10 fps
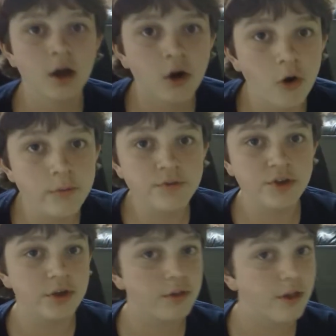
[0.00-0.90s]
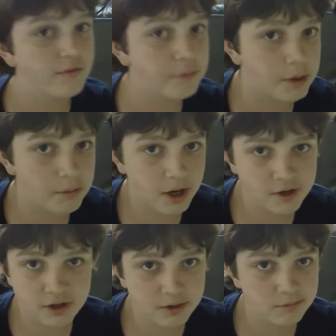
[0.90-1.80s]
Hopefully you loved my
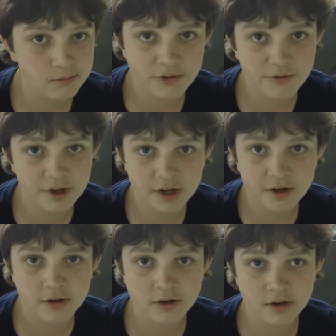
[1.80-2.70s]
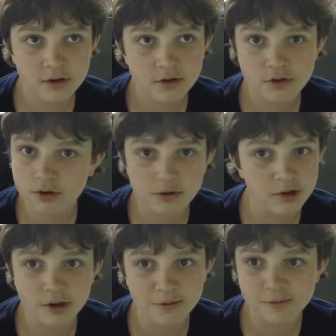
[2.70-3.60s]
ranting. If you didn't, screw
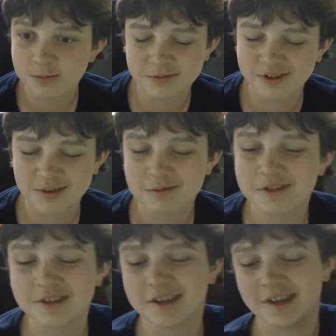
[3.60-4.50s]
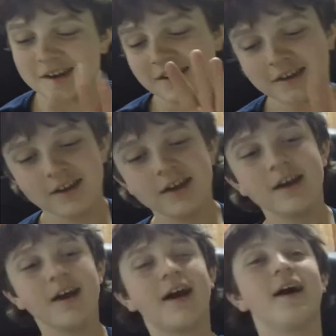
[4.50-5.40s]
you. Just kidding.
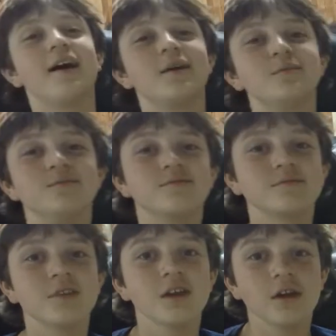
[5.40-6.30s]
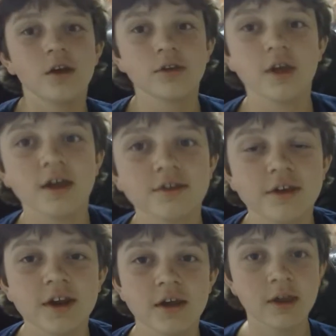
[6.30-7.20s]
So yeah, see
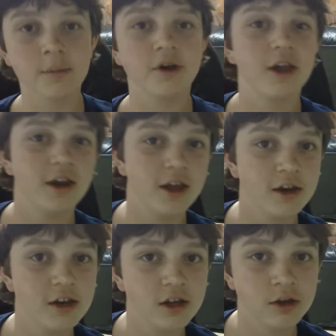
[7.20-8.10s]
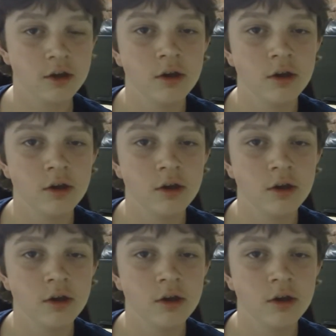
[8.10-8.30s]
you next time on KDK Tech.